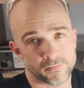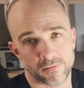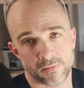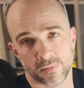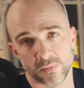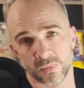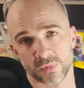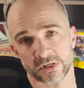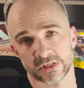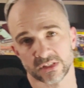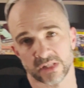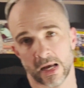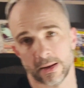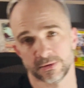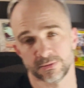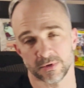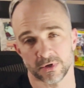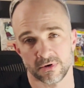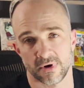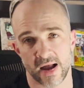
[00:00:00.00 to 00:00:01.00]
The slab's been
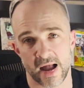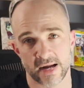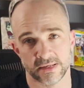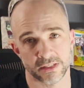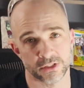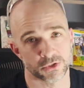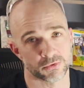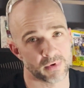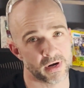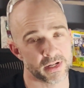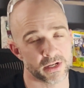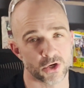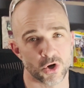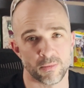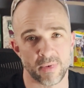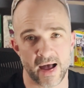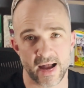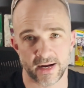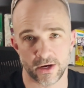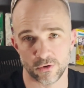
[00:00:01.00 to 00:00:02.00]
cracked. These are ready to go
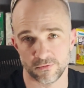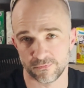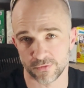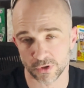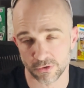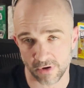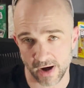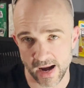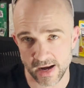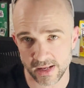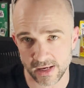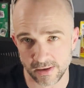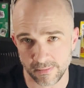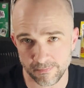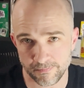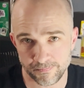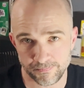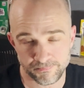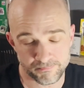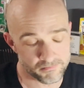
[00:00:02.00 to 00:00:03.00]
back out for grading.
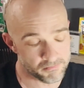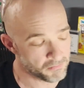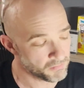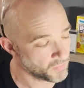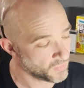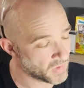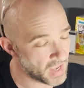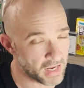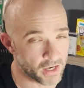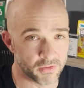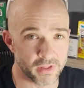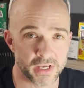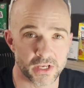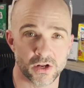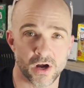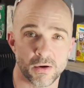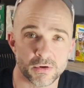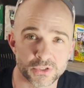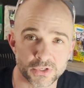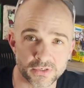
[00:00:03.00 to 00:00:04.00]
And I'll let you know how
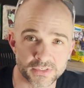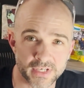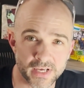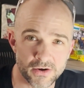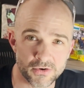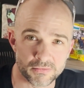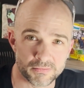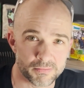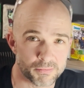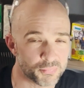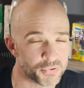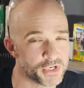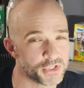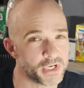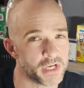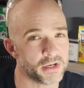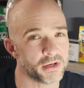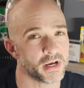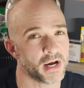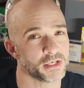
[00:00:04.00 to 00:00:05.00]
it turns out. Appreciate you
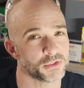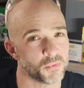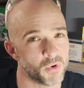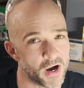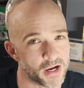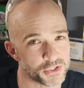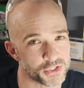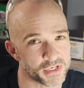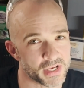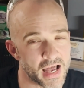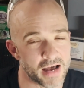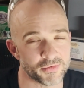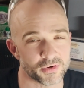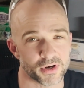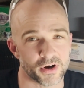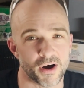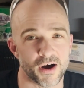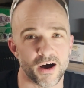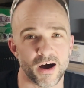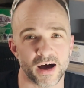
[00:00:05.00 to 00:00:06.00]
guys watching. Have an
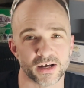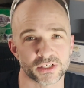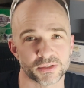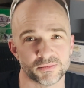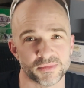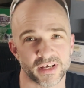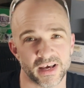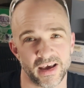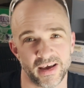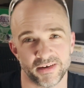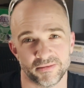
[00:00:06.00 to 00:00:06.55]
awesome day.